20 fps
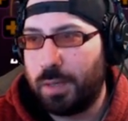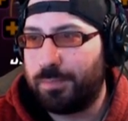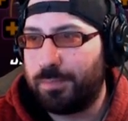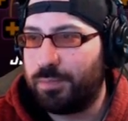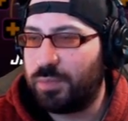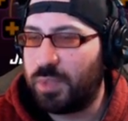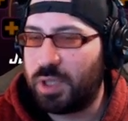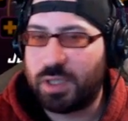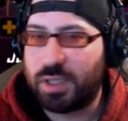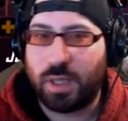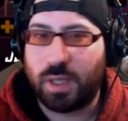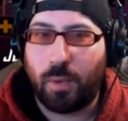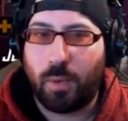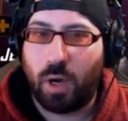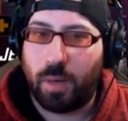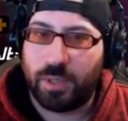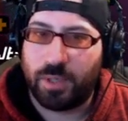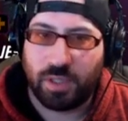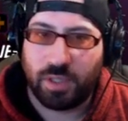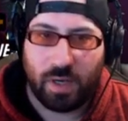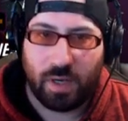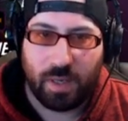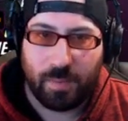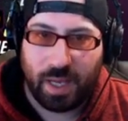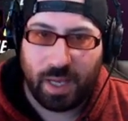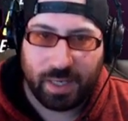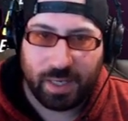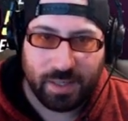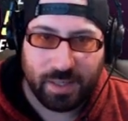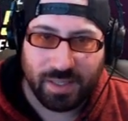some arbitrary
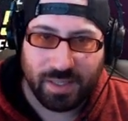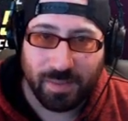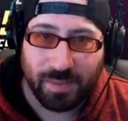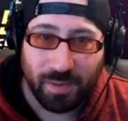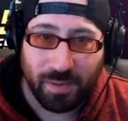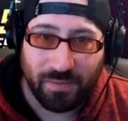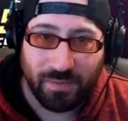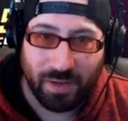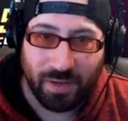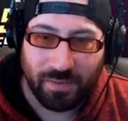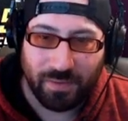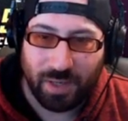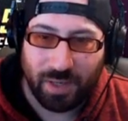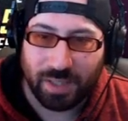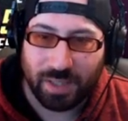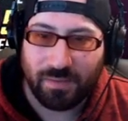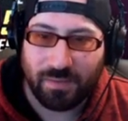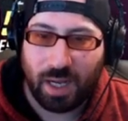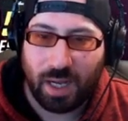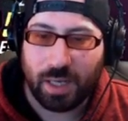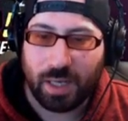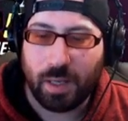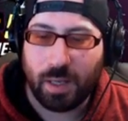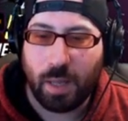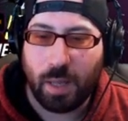mechanism of, of unlock,